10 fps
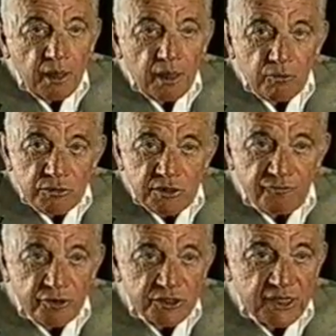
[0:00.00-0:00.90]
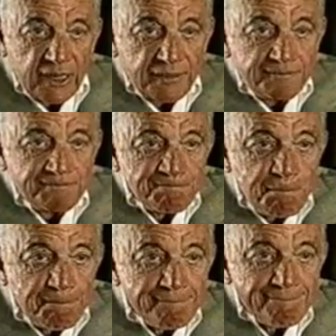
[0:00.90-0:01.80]
uh, was the first sign.
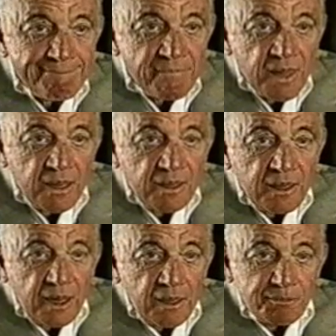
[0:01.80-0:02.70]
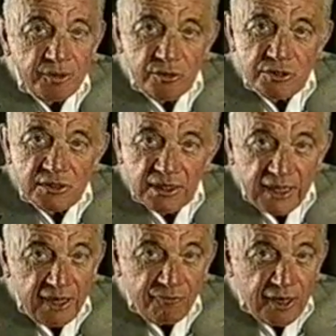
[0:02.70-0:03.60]
It produced, it
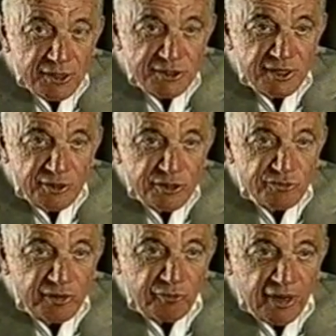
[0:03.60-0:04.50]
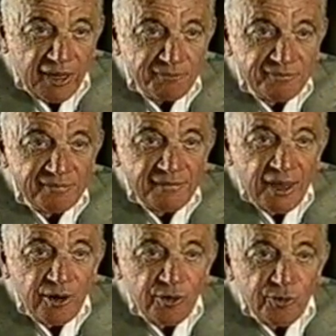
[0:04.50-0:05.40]
gave us the nursery rhyme,
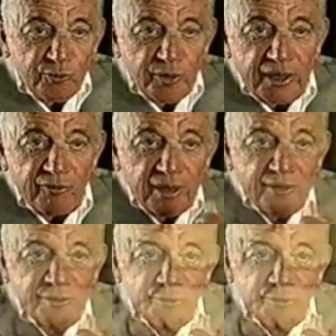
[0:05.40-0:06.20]
ring around